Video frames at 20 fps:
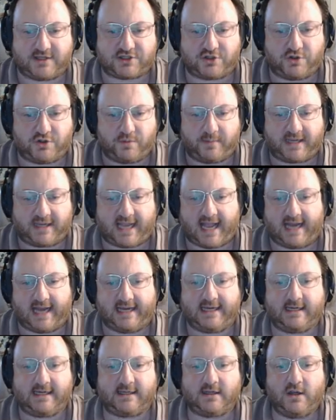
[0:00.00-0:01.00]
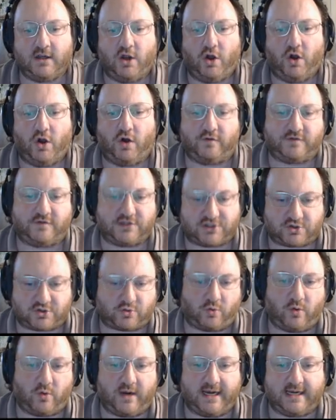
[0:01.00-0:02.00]
new mechanic of
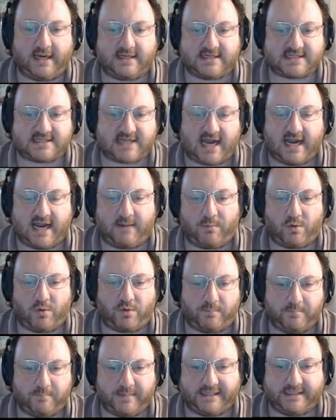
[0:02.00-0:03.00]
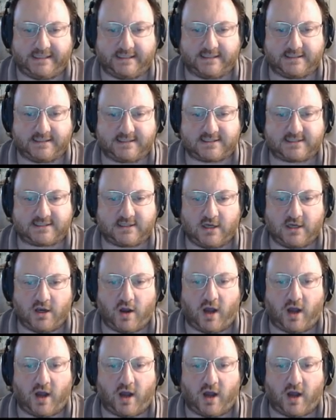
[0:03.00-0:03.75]
destroying disabled minions.